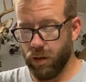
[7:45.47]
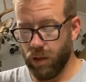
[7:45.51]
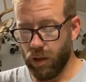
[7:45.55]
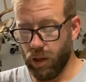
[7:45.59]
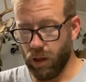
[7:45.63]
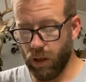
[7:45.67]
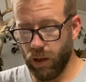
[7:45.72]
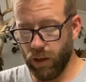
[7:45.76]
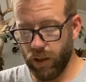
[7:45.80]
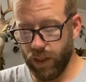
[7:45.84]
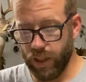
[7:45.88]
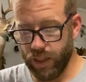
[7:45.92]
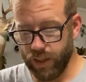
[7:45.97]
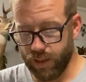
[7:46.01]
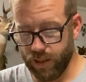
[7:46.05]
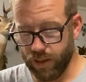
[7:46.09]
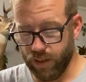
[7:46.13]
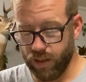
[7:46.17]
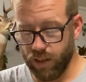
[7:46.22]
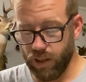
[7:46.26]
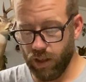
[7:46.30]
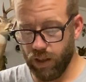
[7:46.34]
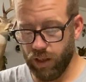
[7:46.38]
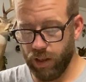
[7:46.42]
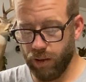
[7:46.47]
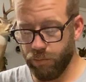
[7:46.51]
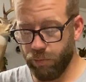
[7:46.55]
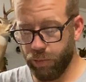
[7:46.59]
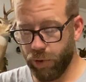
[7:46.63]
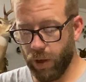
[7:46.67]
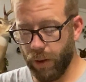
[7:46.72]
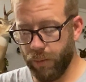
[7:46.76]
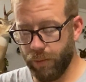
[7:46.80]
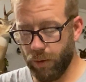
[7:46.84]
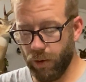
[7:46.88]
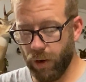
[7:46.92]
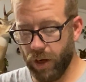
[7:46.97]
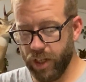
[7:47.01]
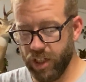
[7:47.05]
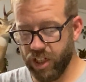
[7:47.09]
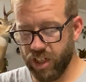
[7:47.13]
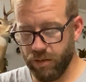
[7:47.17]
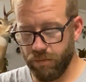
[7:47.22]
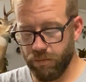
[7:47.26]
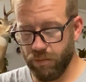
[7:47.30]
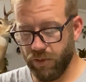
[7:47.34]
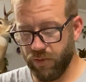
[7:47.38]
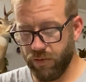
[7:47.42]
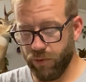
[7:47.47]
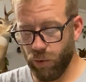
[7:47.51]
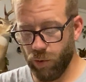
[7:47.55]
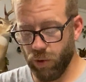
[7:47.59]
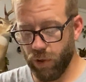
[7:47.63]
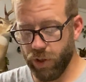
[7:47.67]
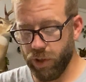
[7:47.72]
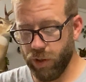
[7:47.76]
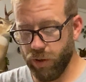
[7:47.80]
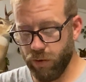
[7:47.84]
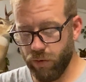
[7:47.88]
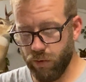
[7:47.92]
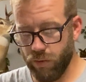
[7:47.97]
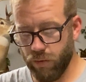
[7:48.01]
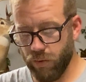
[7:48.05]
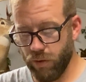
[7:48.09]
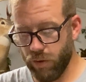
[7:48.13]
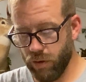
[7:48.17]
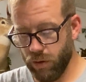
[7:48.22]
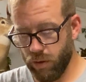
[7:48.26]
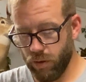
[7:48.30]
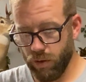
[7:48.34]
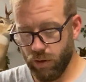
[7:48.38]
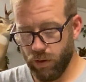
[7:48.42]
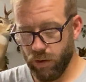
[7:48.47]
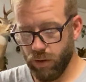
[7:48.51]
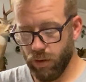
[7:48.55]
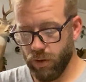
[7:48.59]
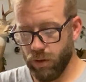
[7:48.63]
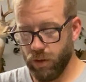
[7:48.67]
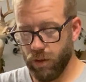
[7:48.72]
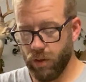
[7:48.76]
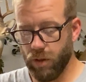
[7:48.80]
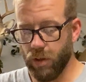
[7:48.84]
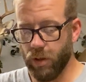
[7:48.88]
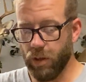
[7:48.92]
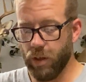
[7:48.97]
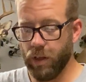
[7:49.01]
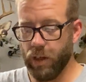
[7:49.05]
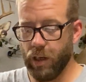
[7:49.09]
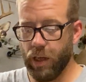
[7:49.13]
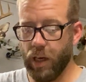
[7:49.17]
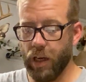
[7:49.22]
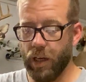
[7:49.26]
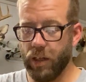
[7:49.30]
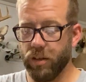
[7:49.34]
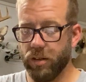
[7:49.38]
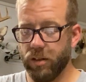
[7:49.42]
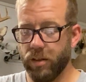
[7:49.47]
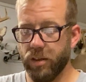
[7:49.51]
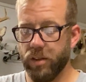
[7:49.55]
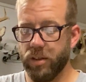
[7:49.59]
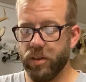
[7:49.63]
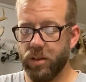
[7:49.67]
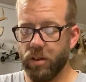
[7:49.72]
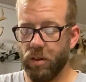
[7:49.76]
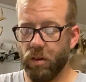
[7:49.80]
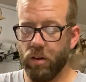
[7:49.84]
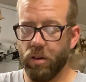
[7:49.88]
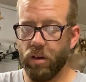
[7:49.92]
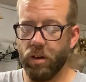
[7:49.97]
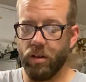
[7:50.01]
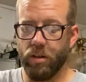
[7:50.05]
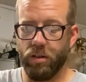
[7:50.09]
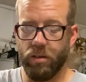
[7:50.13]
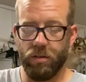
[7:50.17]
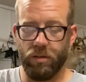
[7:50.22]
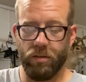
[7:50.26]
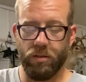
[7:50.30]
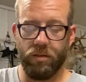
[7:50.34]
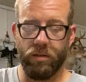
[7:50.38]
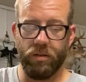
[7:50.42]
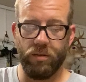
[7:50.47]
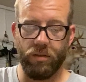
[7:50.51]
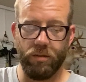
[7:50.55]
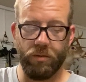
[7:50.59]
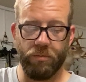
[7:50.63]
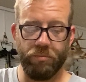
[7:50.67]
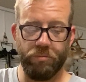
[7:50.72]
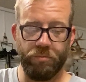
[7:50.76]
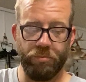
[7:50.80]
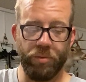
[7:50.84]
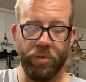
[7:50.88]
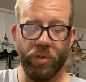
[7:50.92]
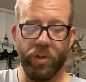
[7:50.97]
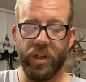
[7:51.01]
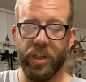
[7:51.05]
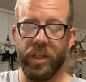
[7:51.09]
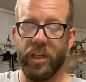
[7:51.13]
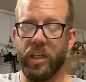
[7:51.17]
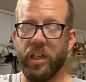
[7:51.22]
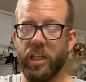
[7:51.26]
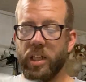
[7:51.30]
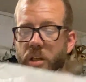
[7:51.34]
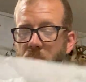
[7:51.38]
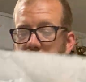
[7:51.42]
All of this is done in preparation before you actually start putting it into